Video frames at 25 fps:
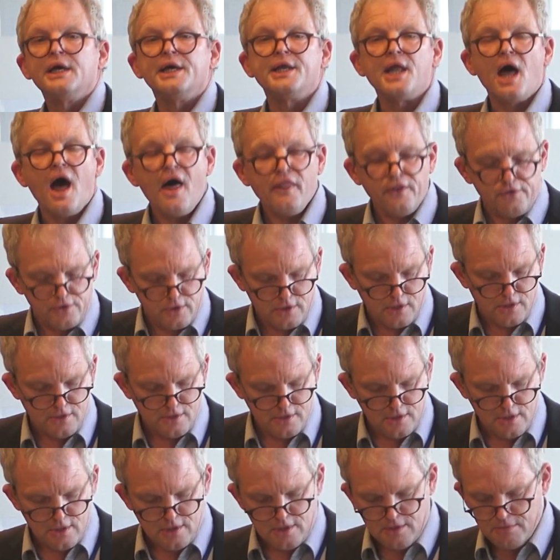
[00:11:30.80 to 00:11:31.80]
In other
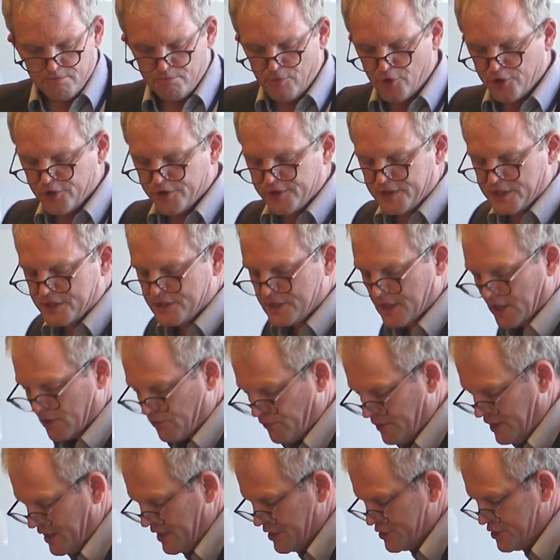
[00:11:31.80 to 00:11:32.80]
monotheistic
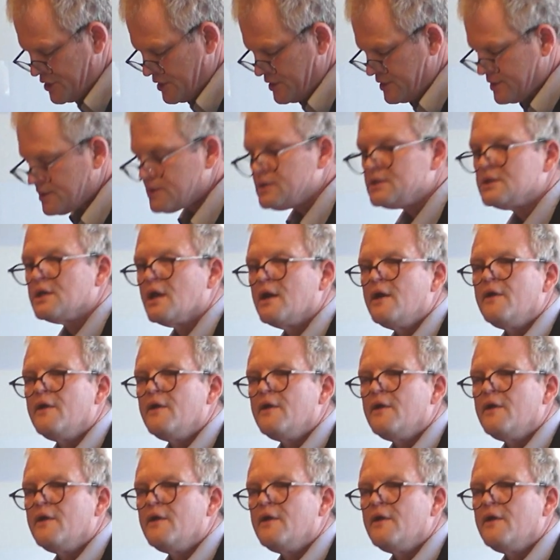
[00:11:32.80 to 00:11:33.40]
religions,